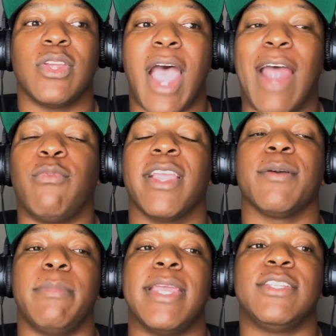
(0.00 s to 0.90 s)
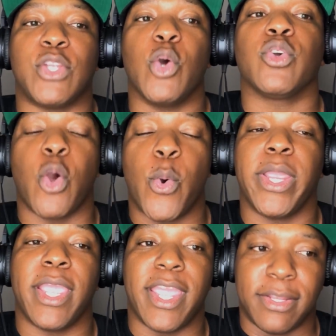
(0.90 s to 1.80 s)
I recommend don't
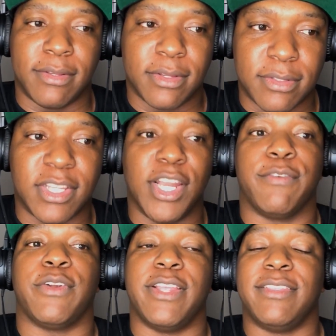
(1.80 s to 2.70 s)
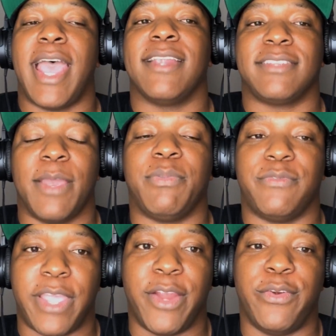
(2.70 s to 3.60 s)
going and deliver in that type of
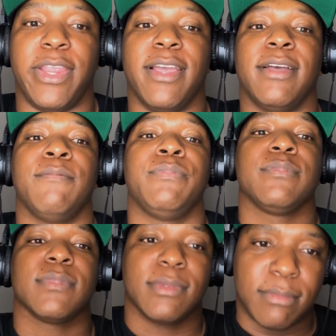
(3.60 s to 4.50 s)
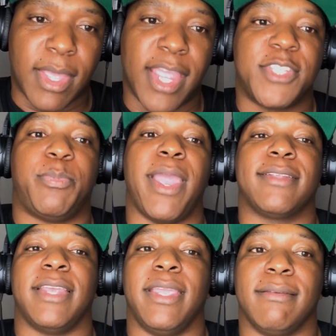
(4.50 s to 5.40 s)
area
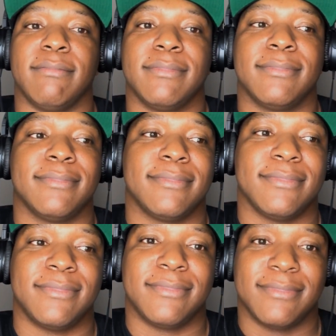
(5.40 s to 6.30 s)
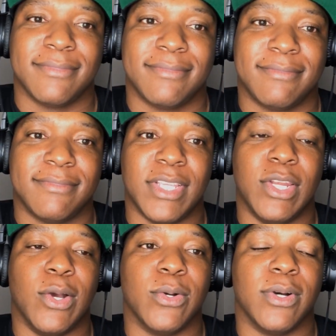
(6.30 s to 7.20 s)
expecting,
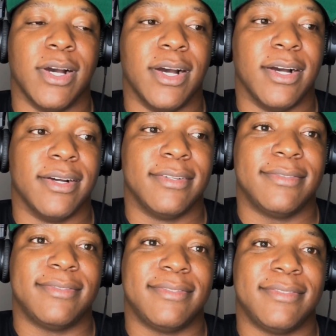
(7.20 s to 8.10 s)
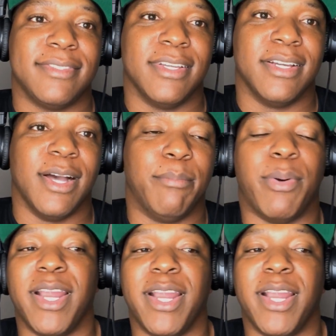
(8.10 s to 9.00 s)
a
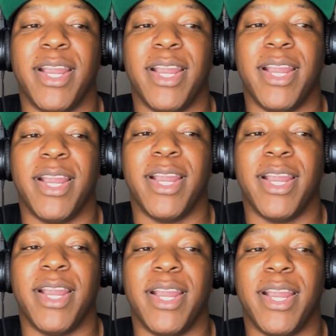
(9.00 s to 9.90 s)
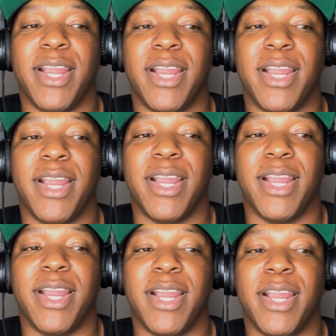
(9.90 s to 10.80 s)
buddy conversation with
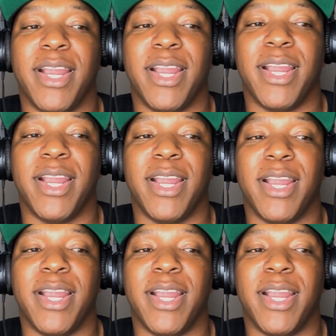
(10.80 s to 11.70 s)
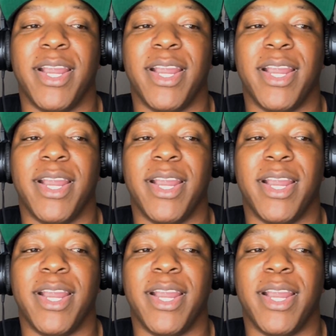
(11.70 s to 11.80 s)
anyone, all right?